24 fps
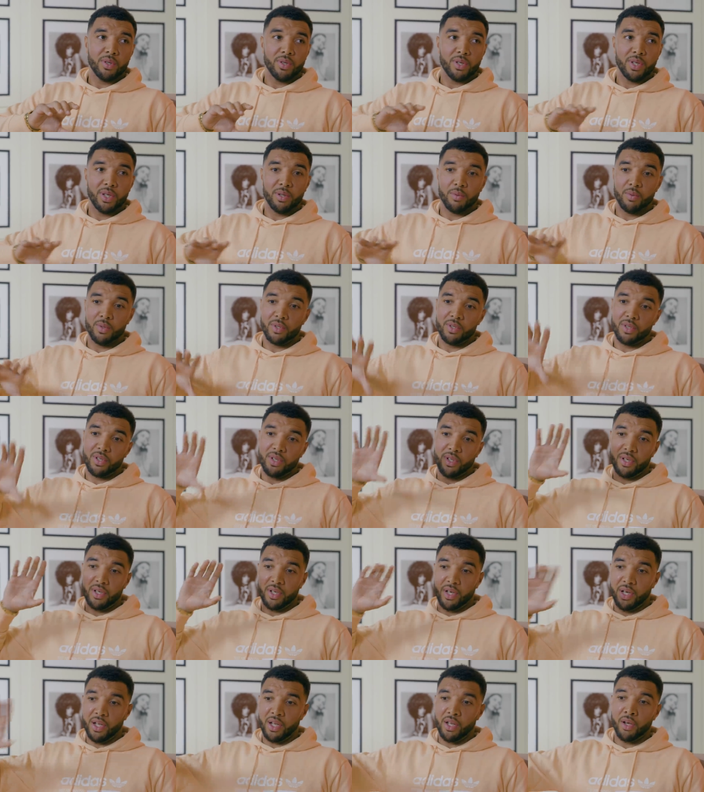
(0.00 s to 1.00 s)
He was
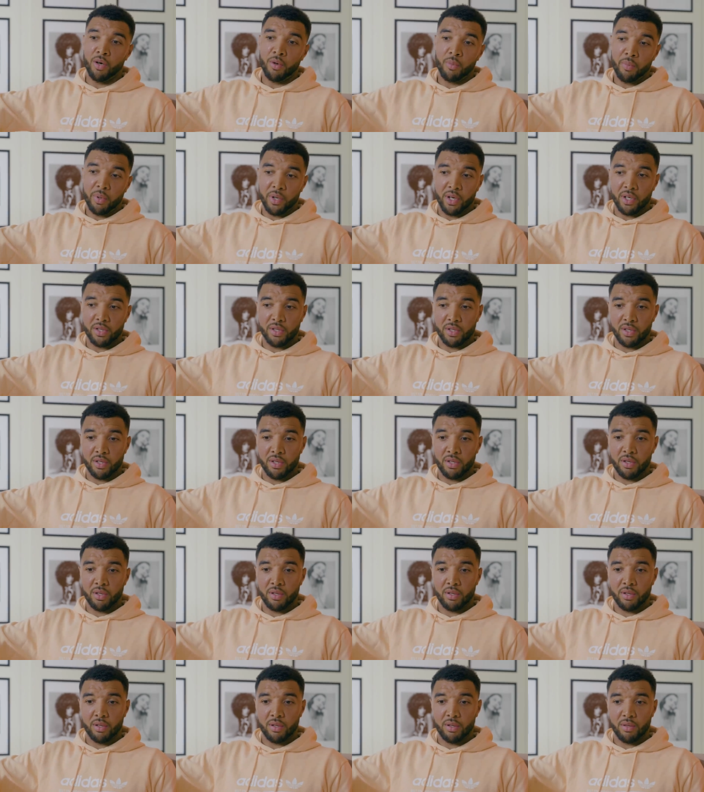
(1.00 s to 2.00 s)
a known
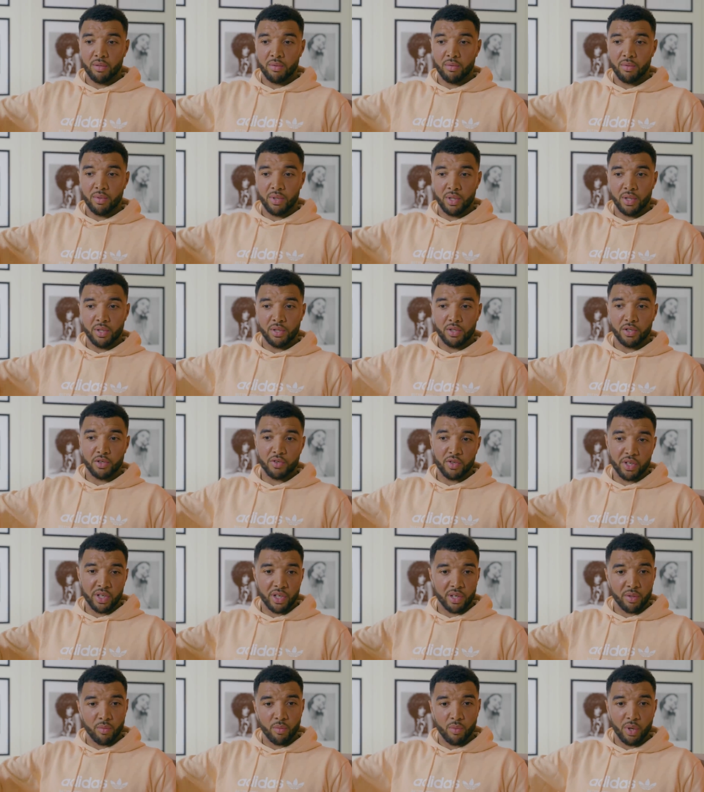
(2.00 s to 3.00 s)
person in the
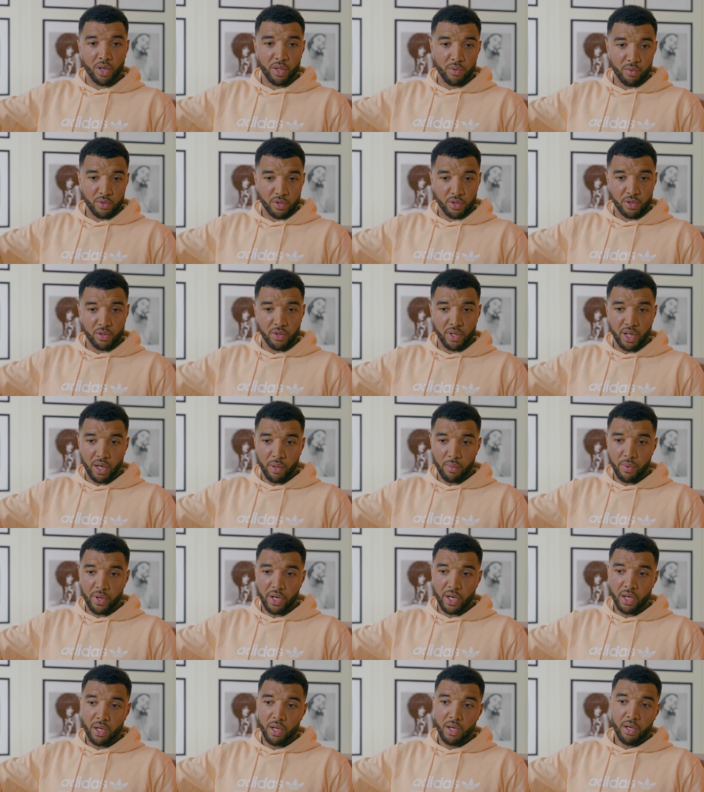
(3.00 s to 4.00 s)
street and what he was doing that
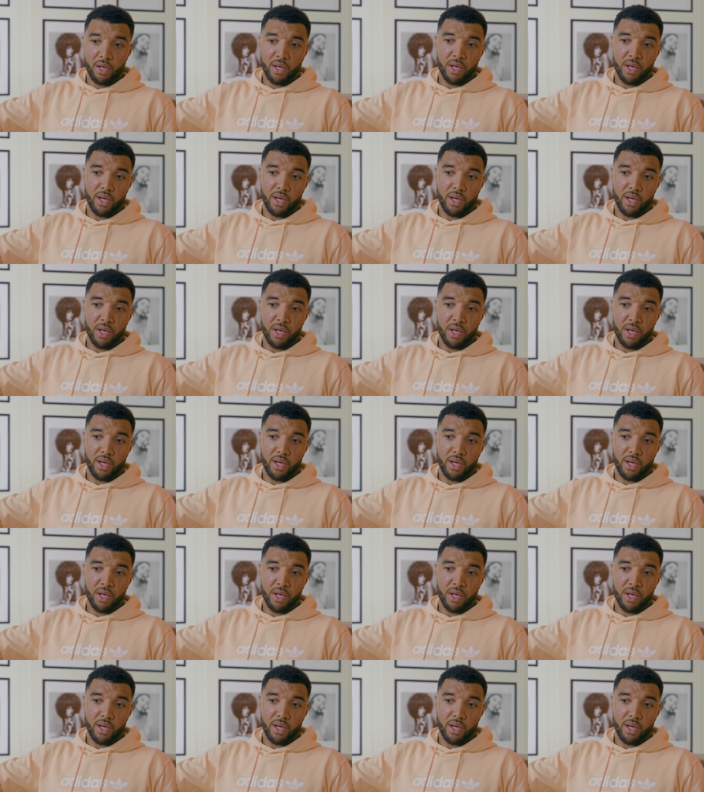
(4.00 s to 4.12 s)
way.